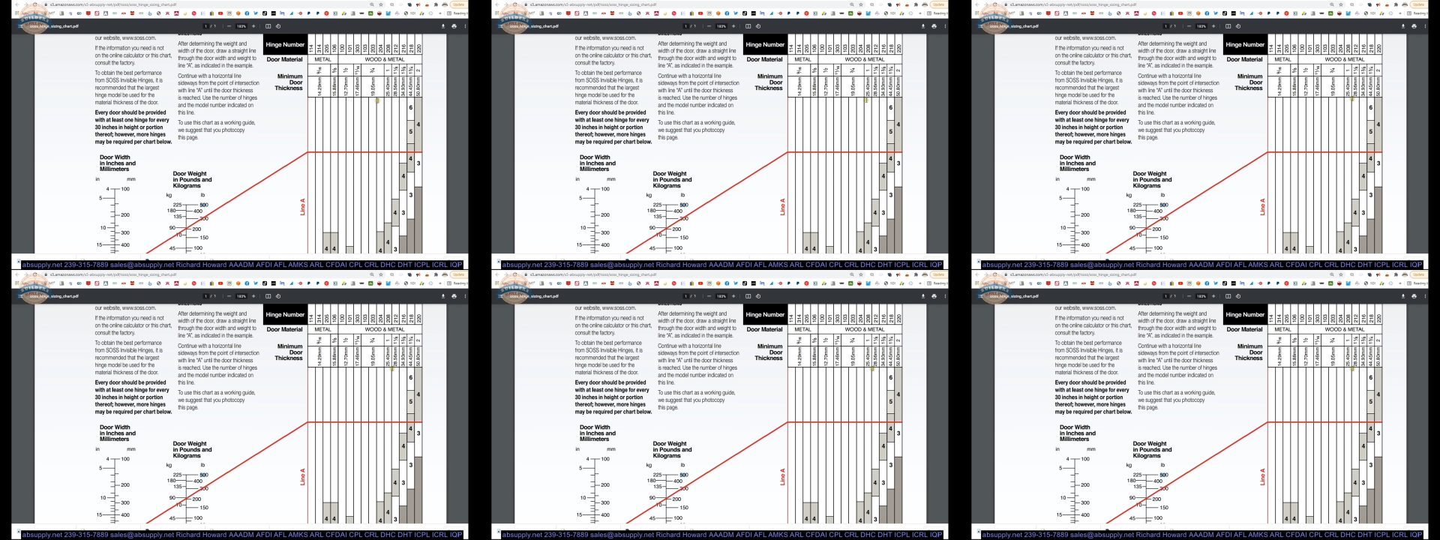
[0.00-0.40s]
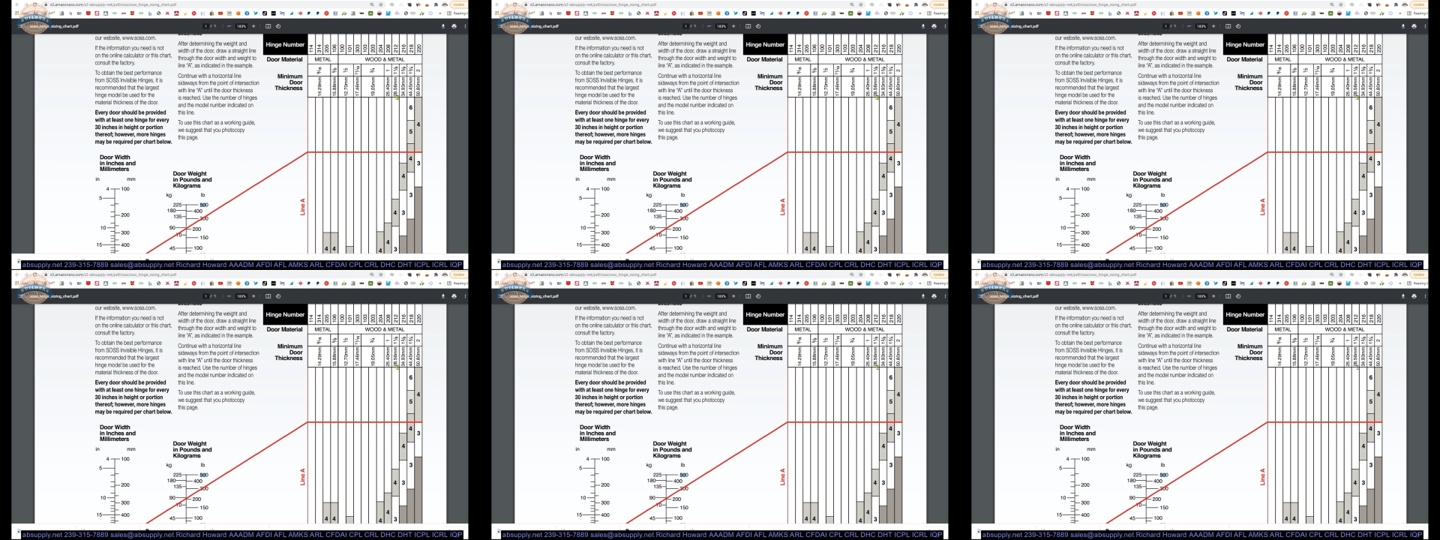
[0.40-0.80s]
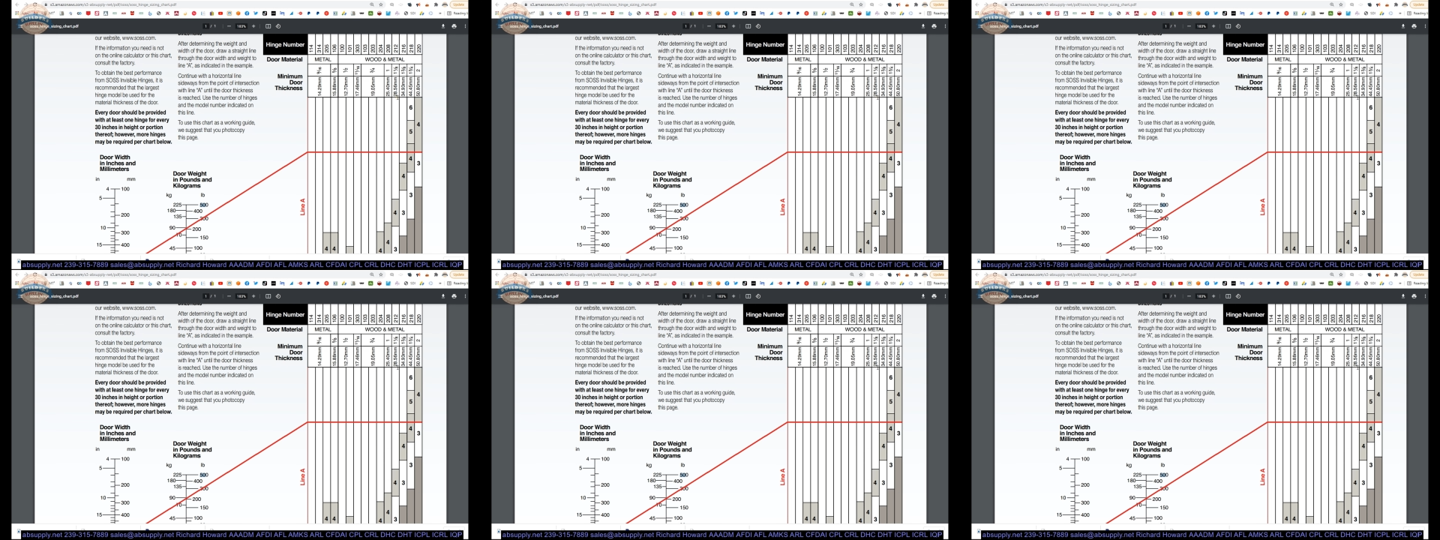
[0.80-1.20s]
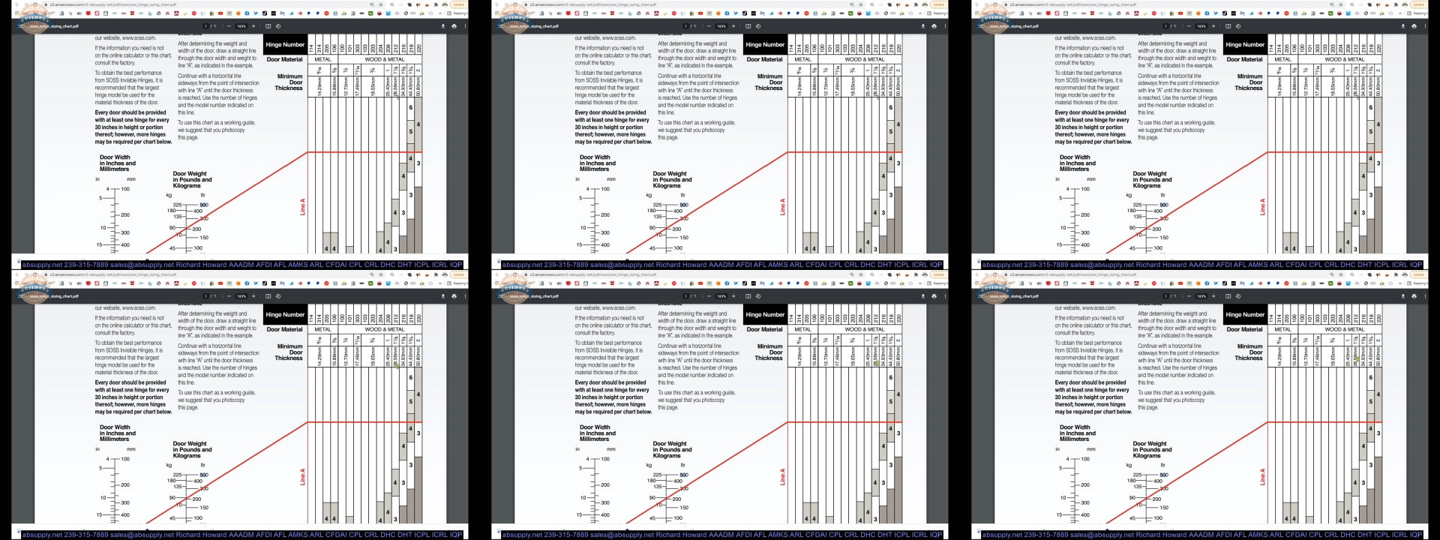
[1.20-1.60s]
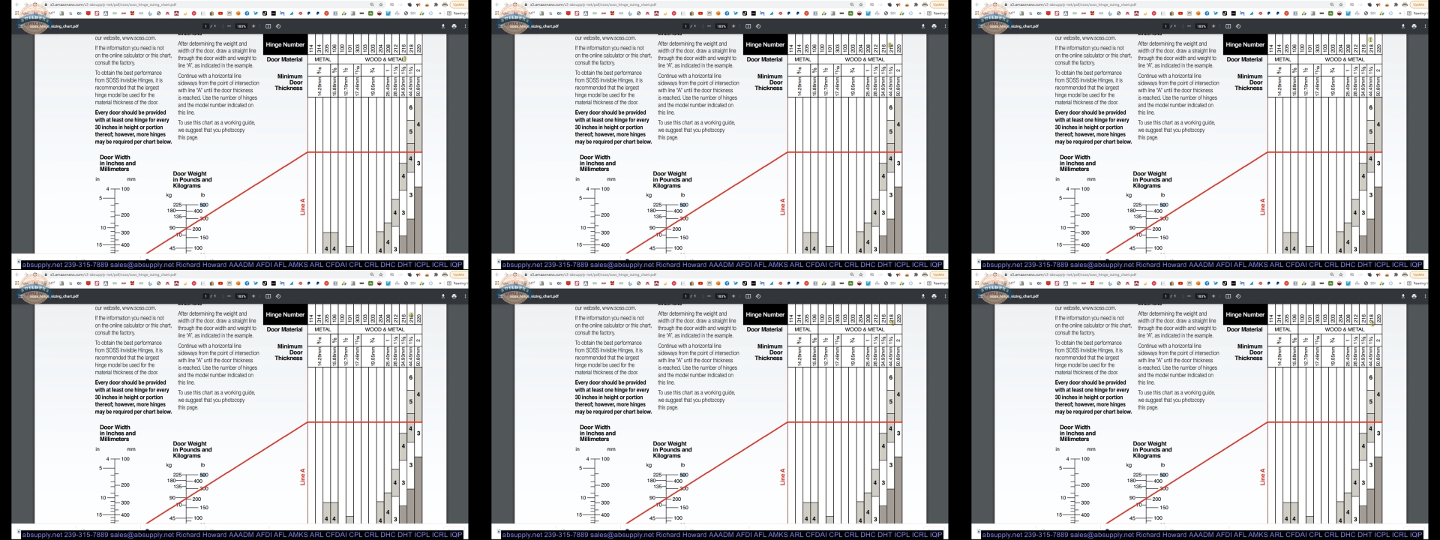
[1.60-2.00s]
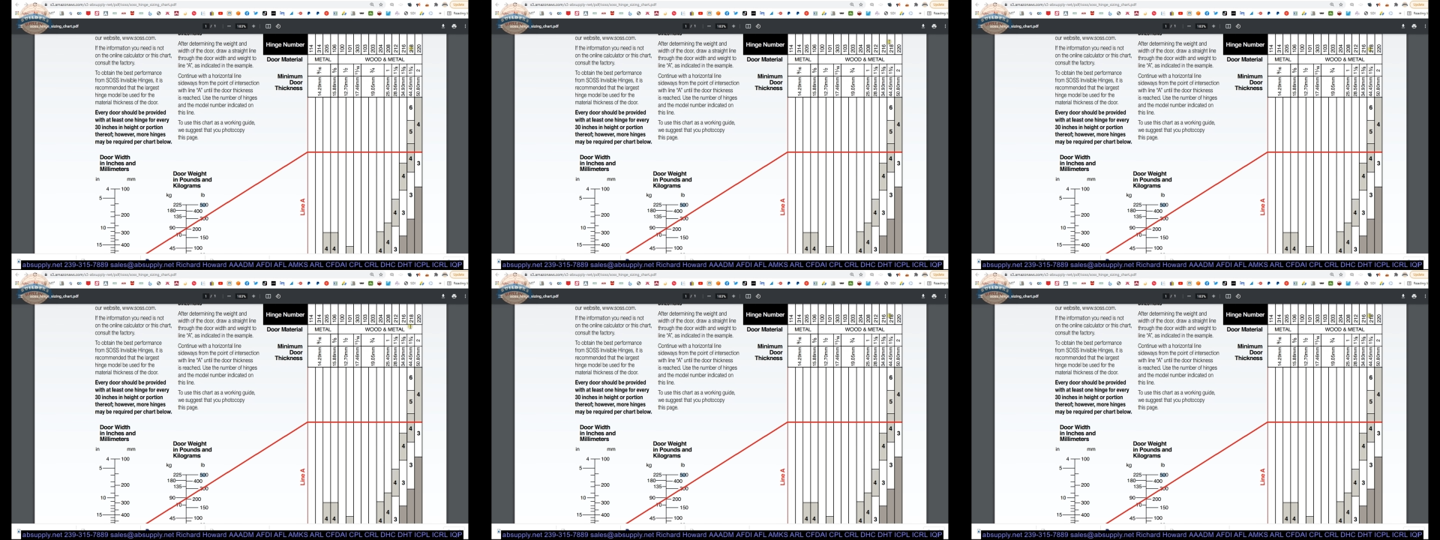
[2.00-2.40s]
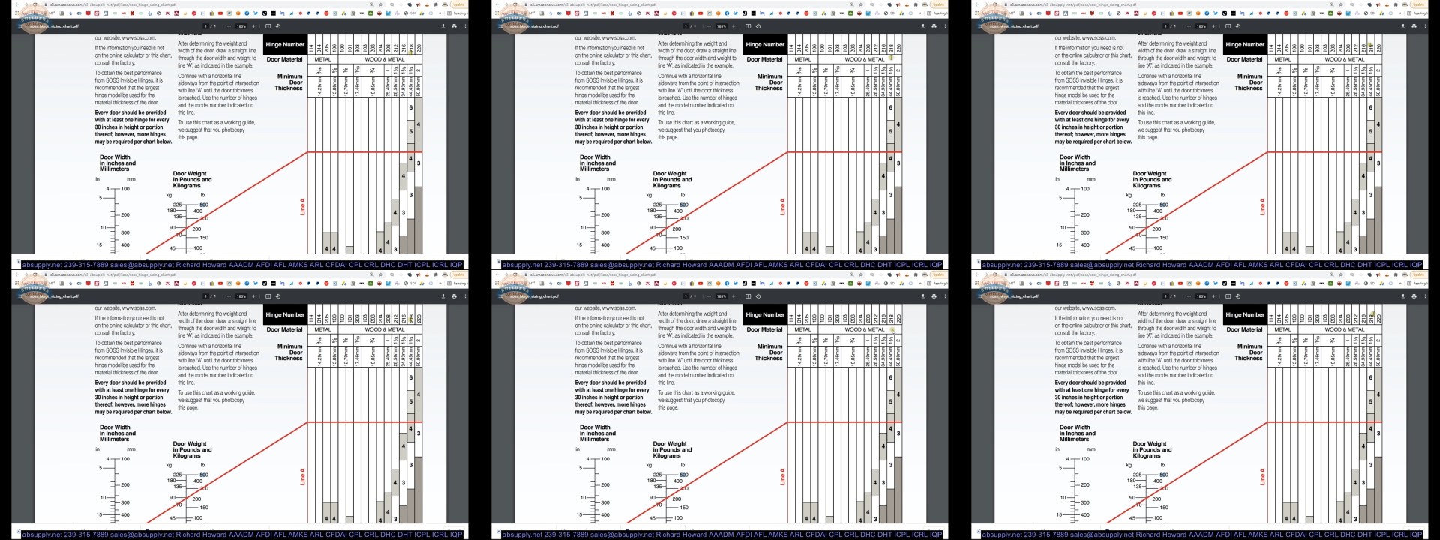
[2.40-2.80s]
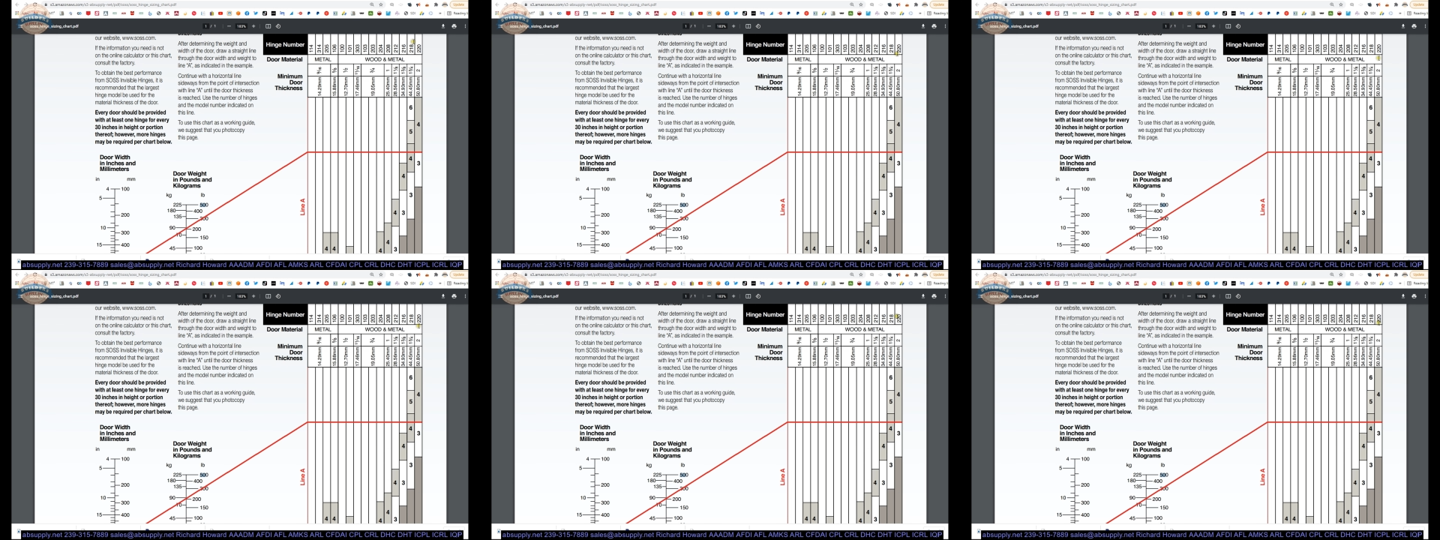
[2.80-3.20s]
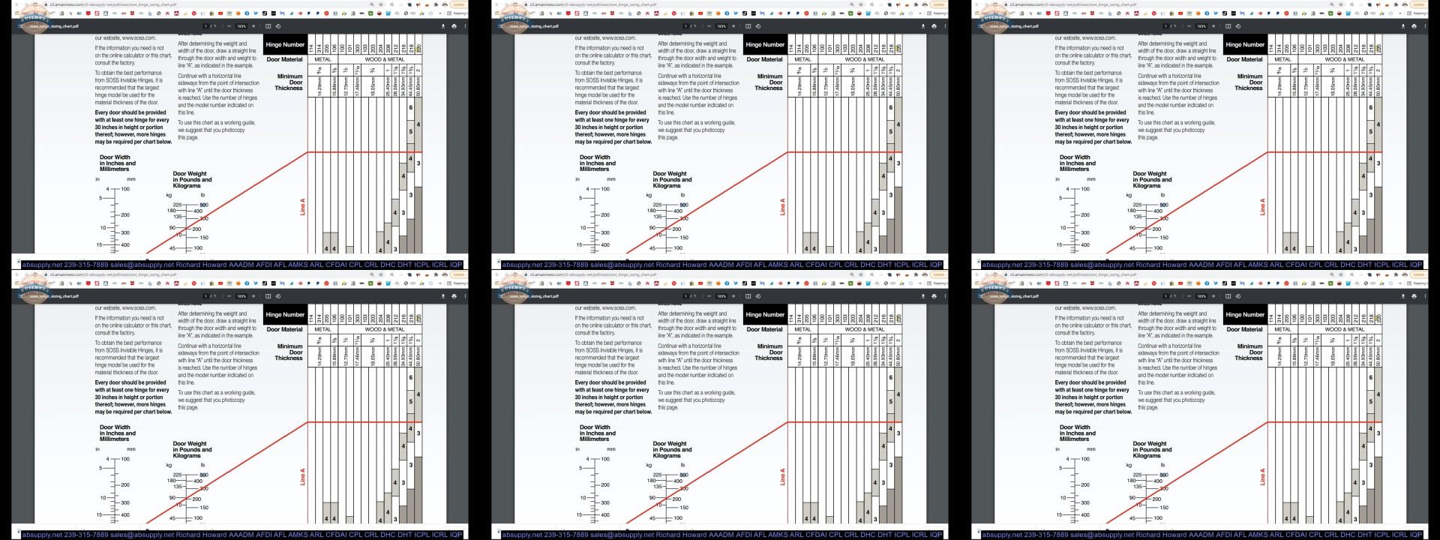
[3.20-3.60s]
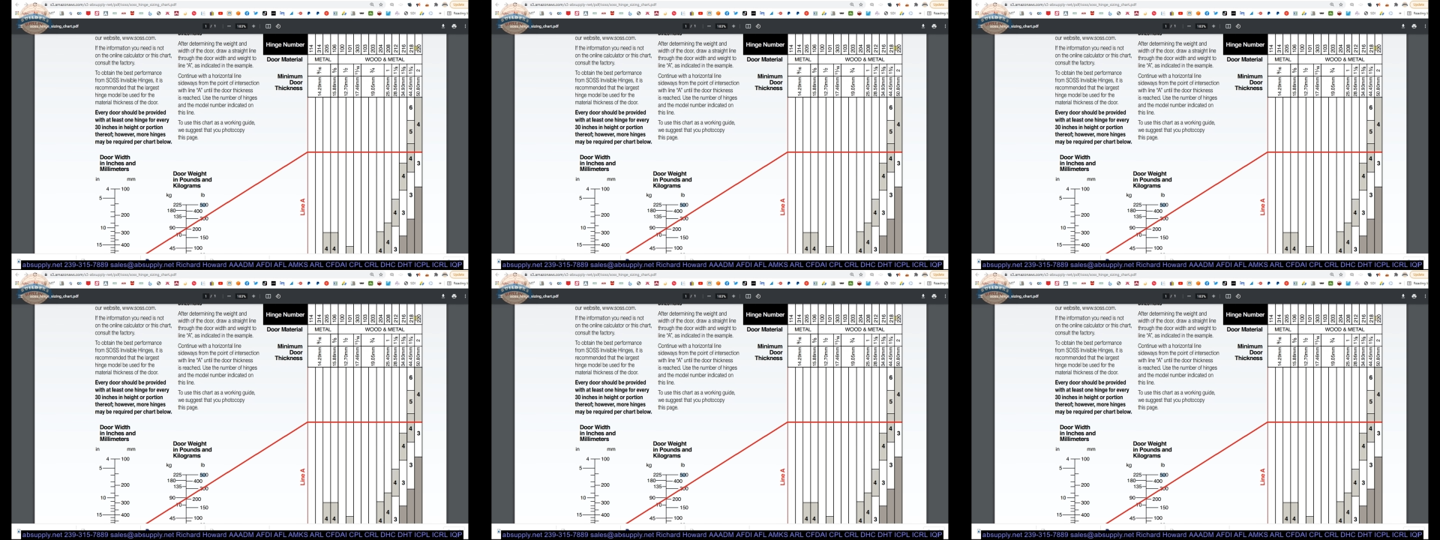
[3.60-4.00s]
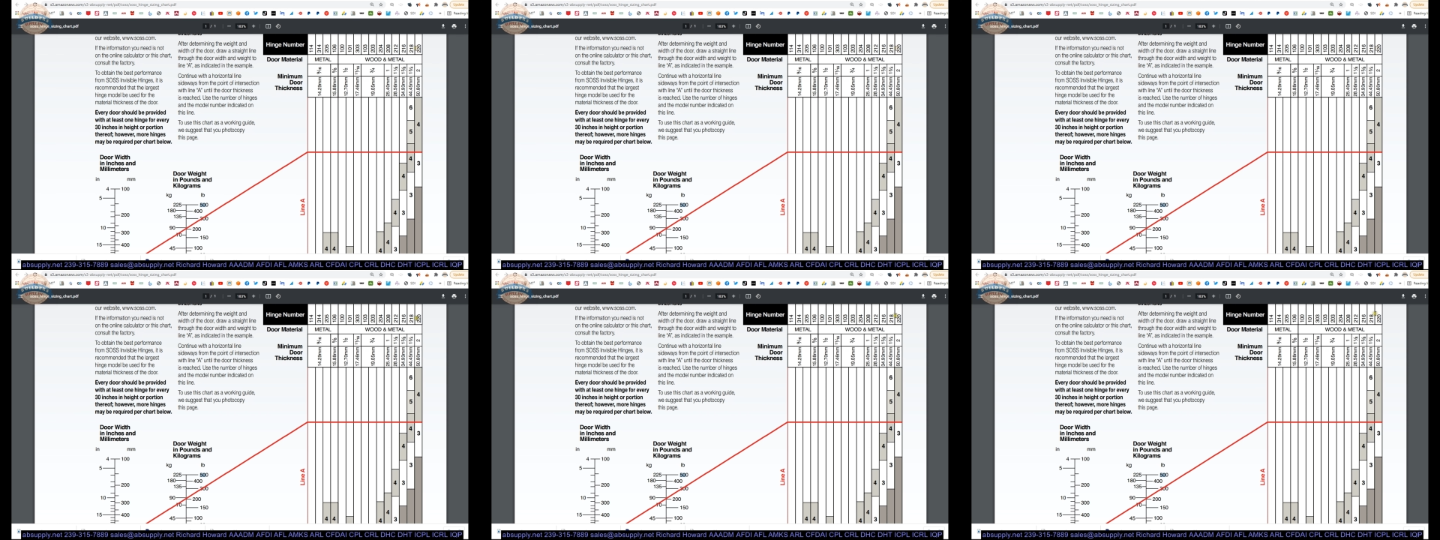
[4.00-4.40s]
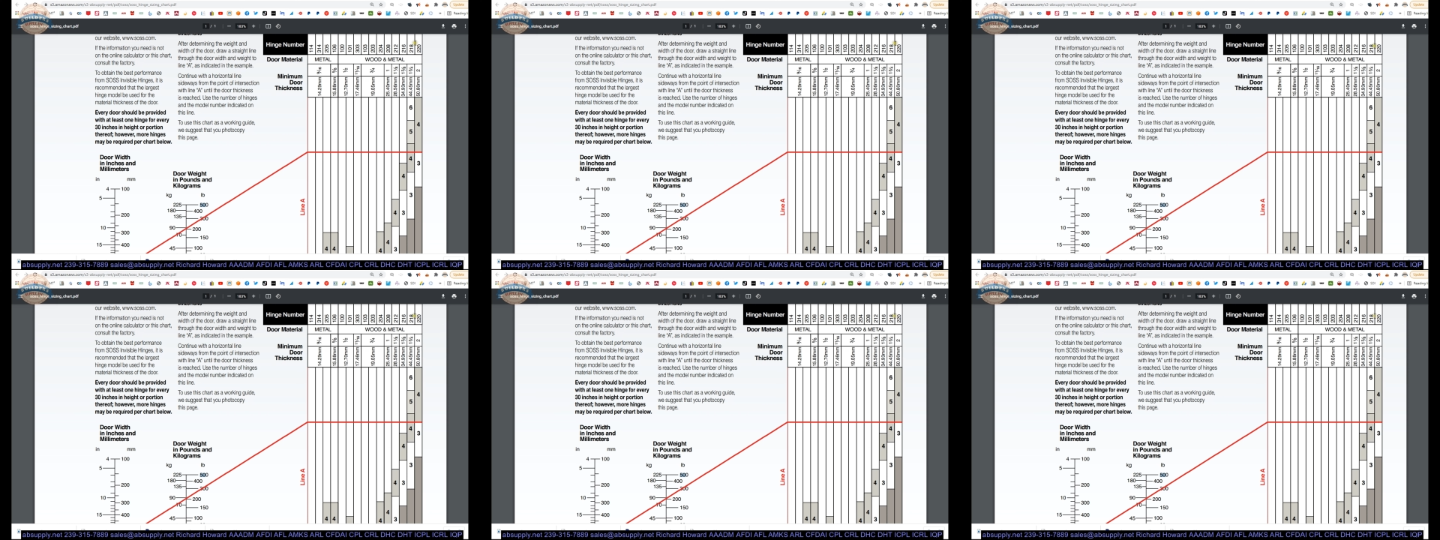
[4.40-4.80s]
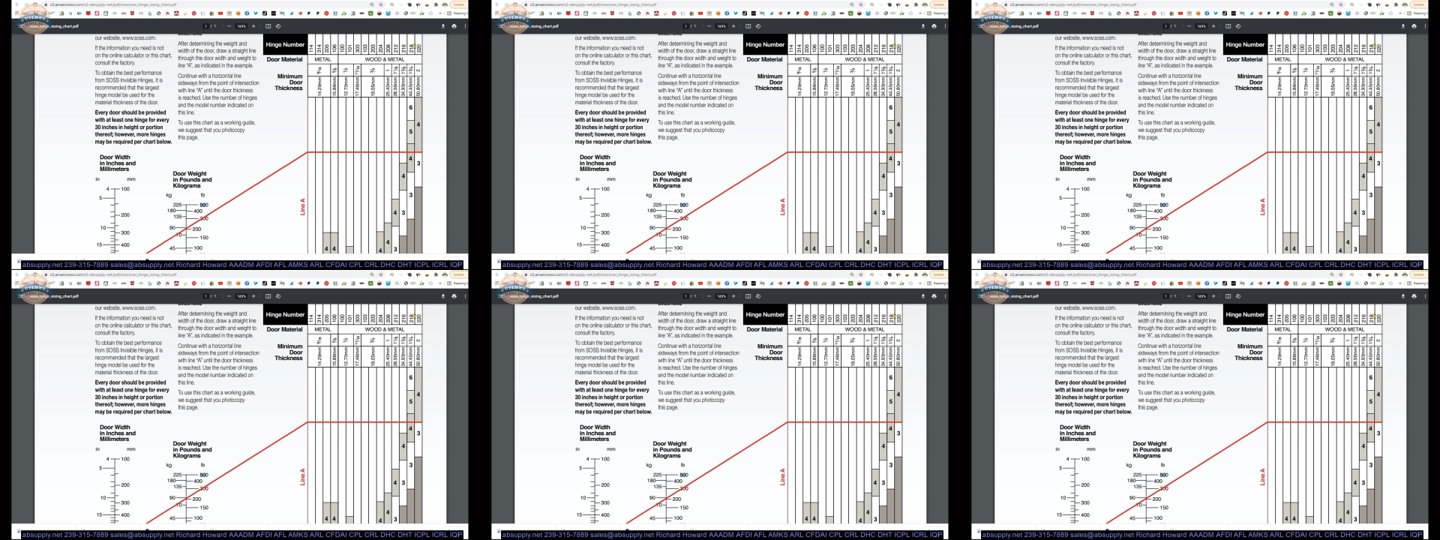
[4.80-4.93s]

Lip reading: [unreadable: no face in view]